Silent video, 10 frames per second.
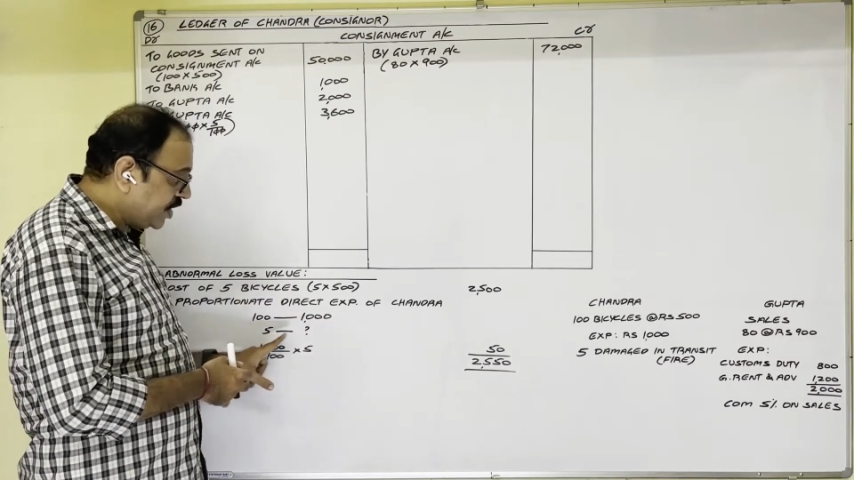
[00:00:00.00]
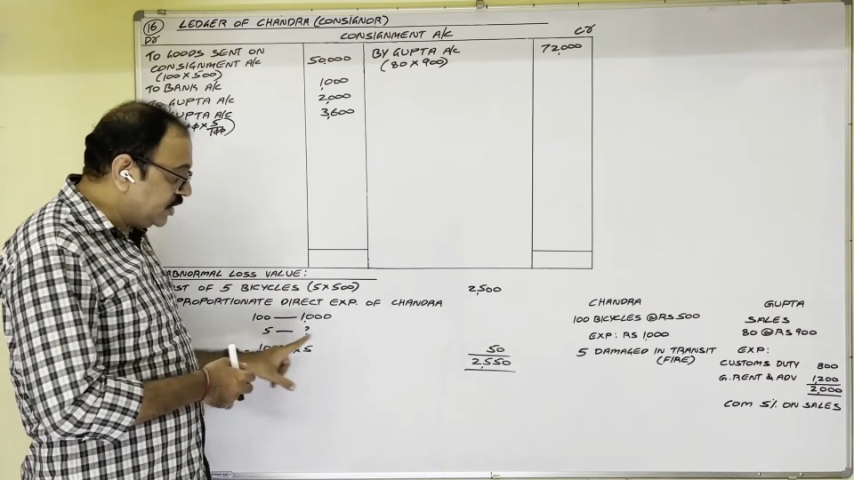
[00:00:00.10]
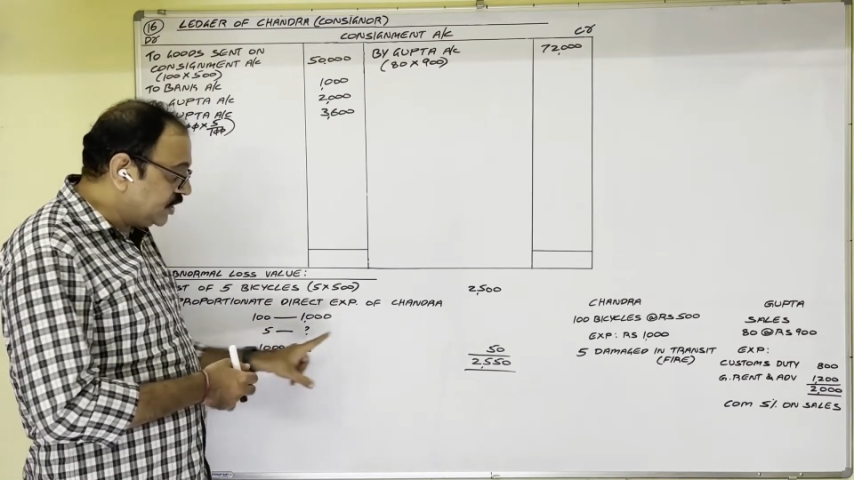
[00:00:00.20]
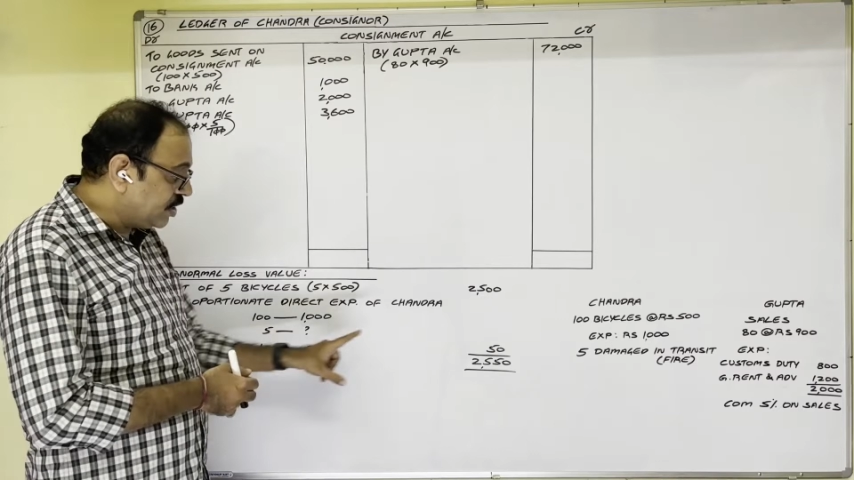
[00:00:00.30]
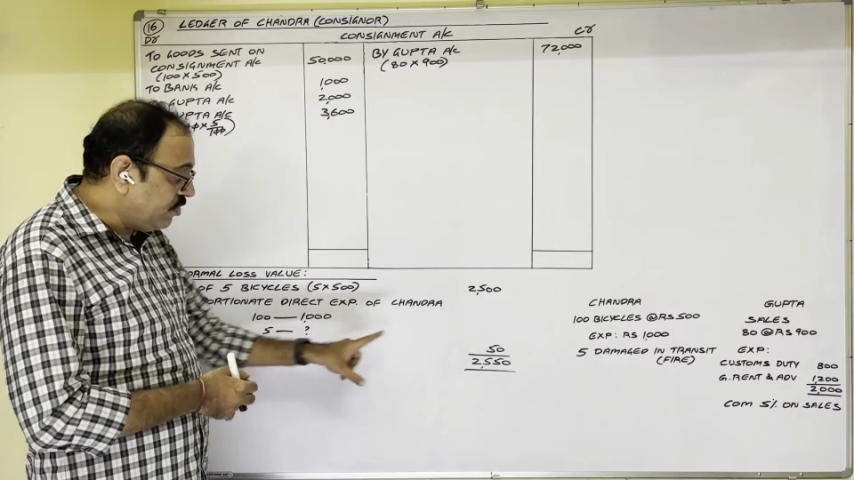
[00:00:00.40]

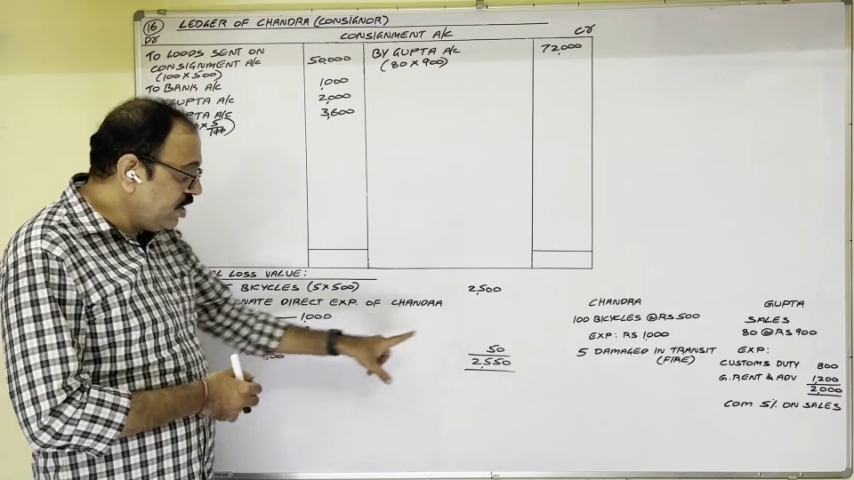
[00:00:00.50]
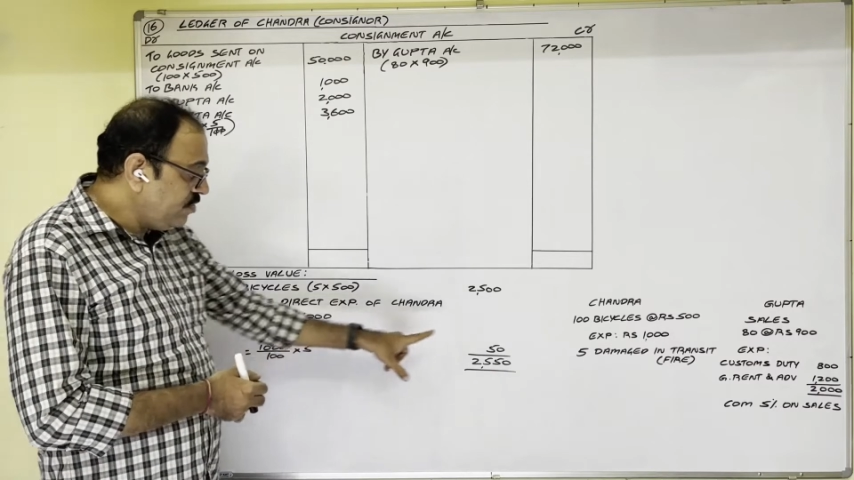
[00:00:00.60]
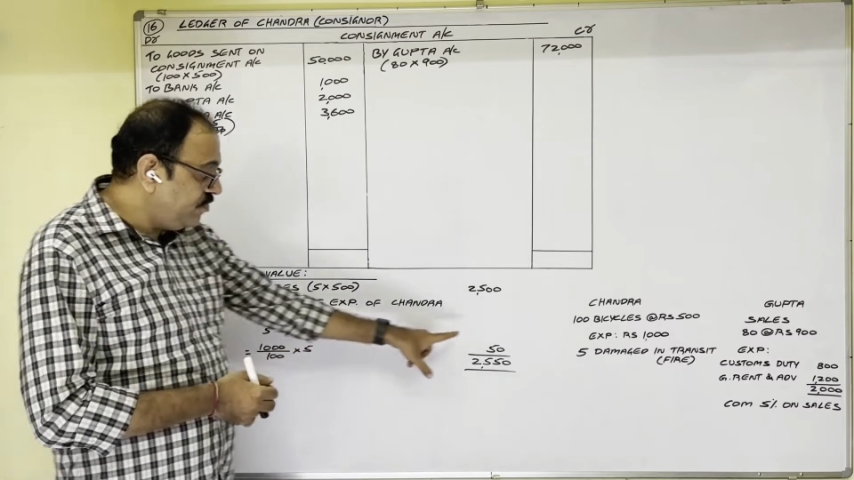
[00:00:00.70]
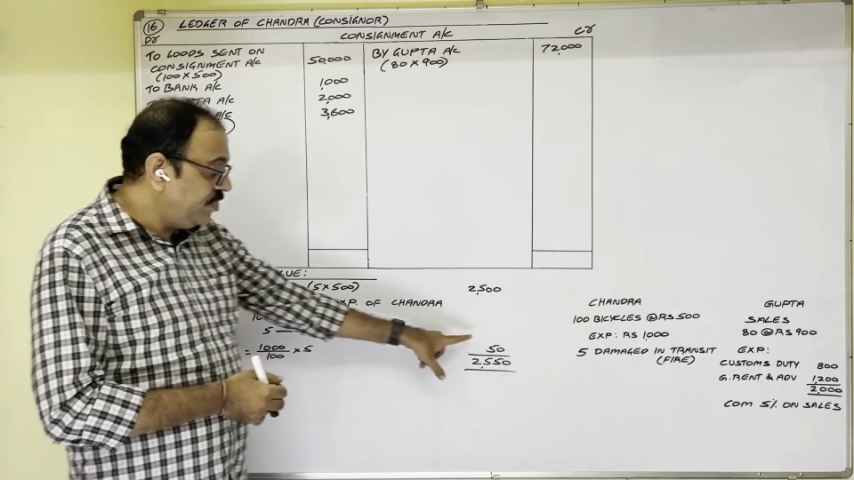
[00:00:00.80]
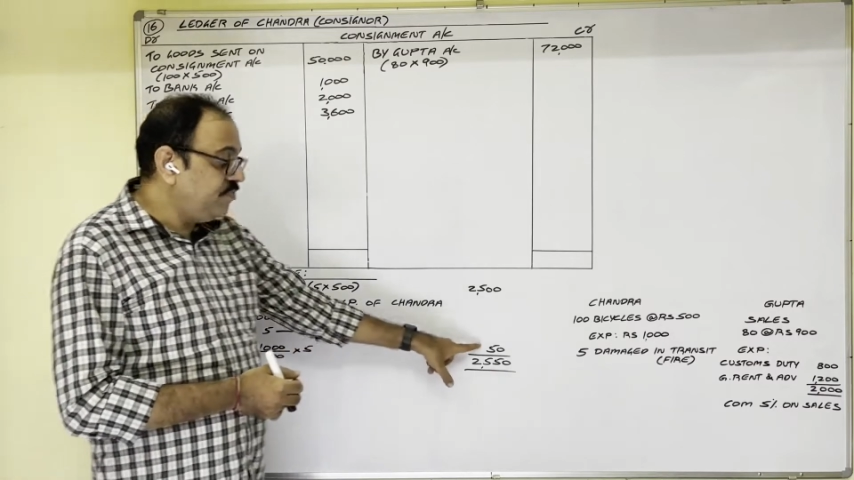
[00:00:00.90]
is equal
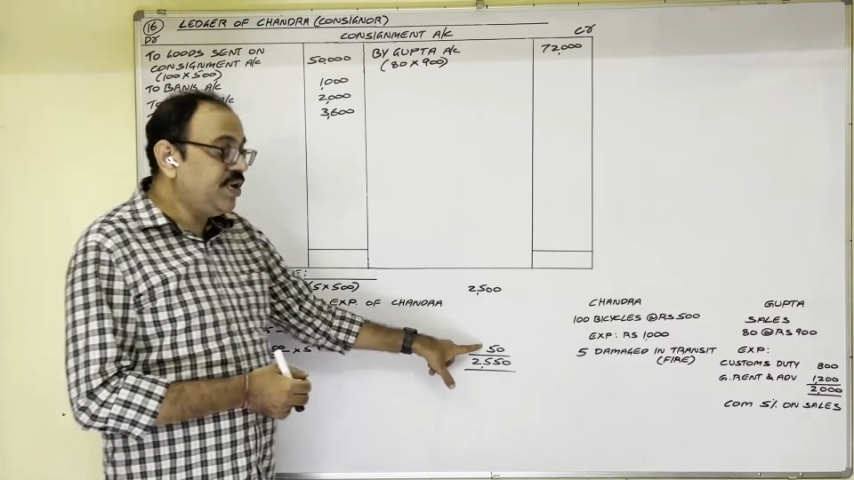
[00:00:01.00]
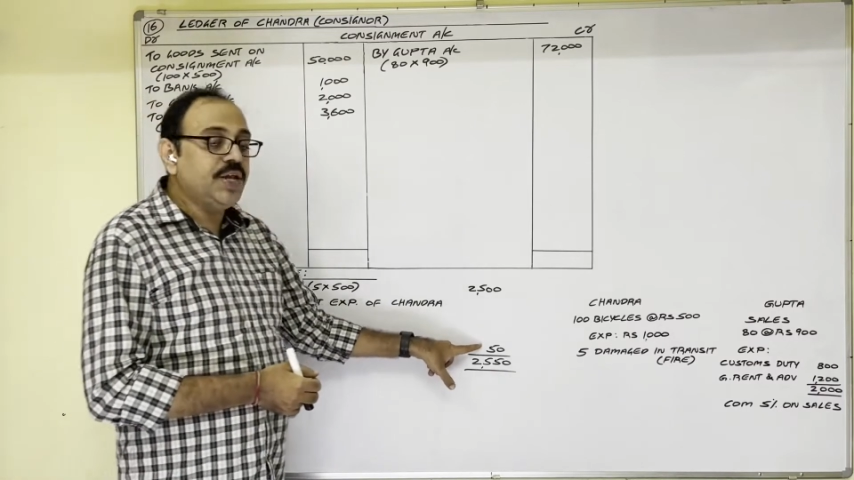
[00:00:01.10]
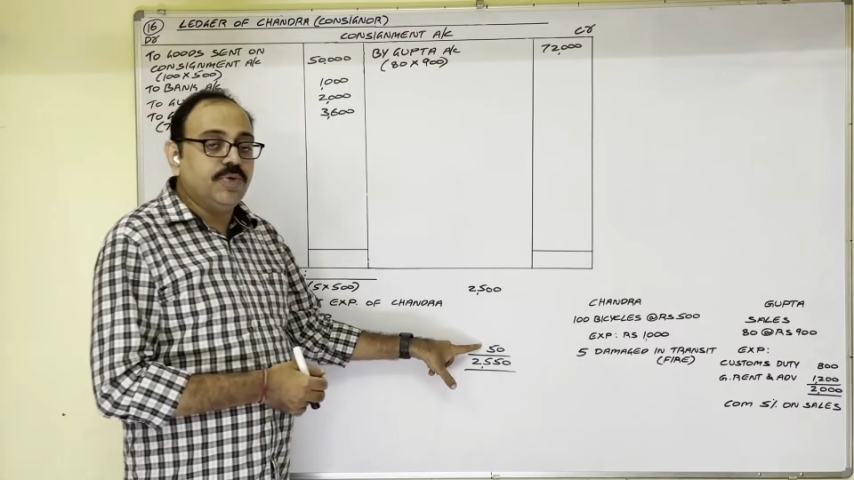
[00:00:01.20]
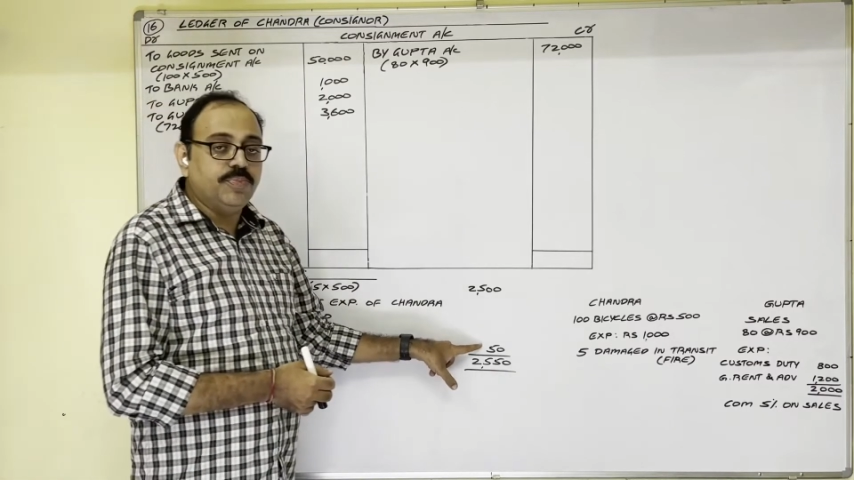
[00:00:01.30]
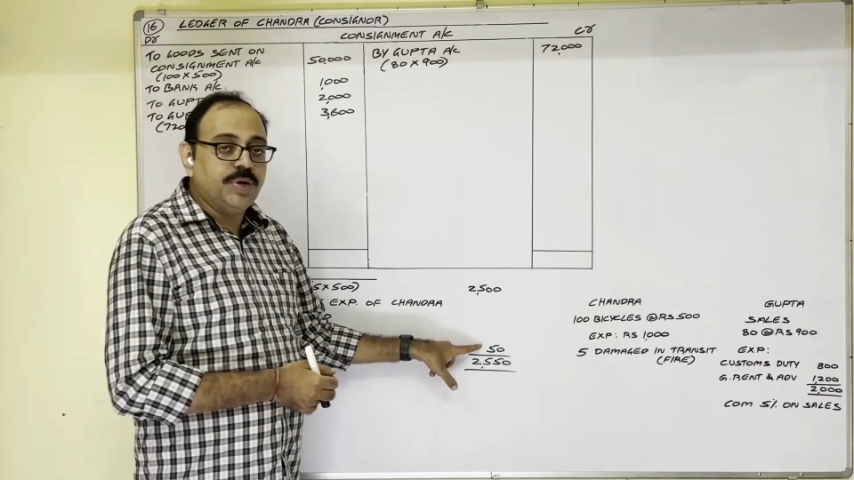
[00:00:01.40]
to
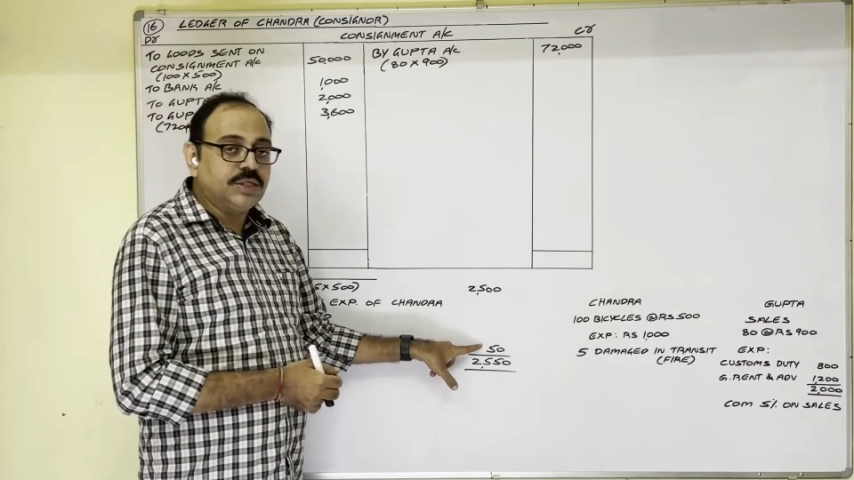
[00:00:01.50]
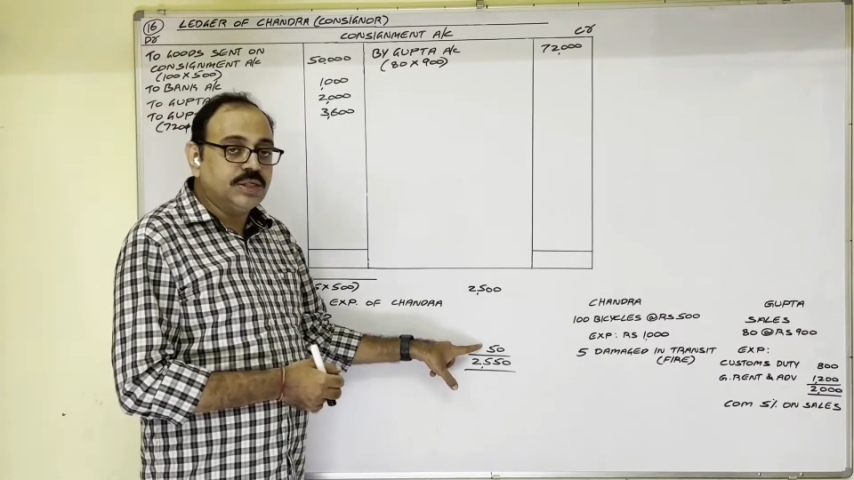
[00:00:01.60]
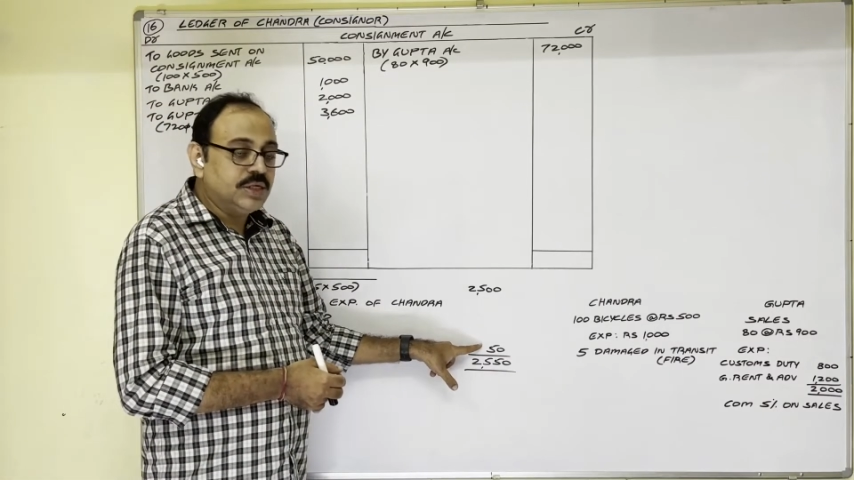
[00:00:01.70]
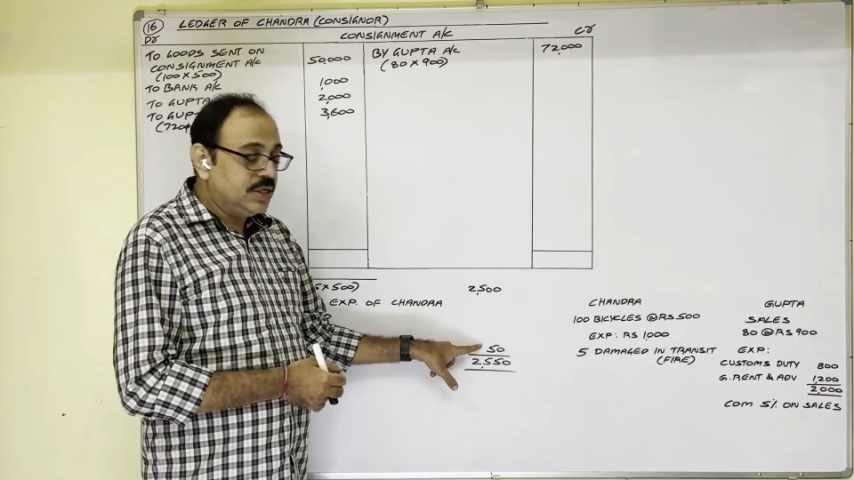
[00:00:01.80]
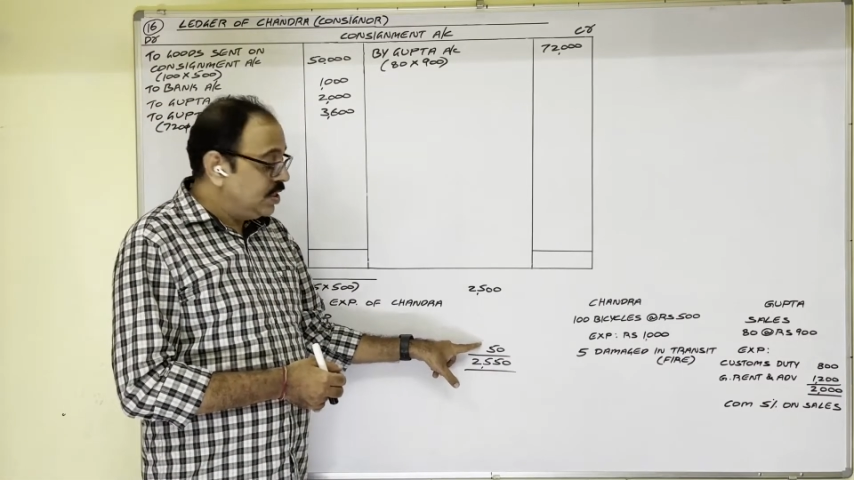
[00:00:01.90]
50 rupees.